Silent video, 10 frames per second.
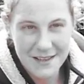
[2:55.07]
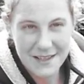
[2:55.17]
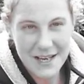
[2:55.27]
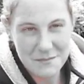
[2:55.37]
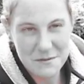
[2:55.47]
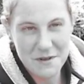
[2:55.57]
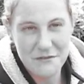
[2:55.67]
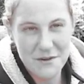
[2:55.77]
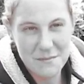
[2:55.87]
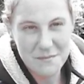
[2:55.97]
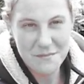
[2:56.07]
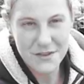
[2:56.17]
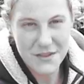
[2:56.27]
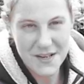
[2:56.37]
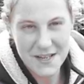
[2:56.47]
kept me from
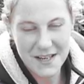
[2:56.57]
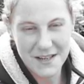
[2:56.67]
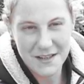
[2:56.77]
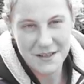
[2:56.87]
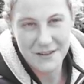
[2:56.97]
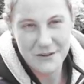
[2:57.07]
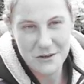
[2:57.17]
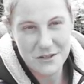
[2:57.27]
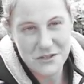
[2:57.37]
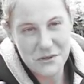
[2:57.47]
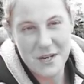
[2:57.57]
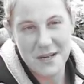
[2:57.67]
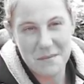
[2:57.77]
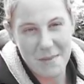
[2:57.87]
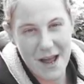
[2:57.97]
thinking or
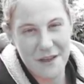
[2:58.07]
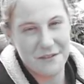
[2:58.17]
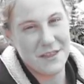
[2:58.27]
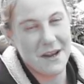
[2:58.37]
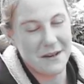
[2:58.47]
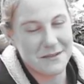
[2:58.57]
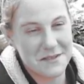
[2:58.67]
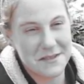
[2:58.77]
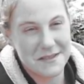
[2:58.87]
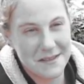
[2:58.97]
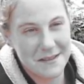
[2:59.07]
doing bad things.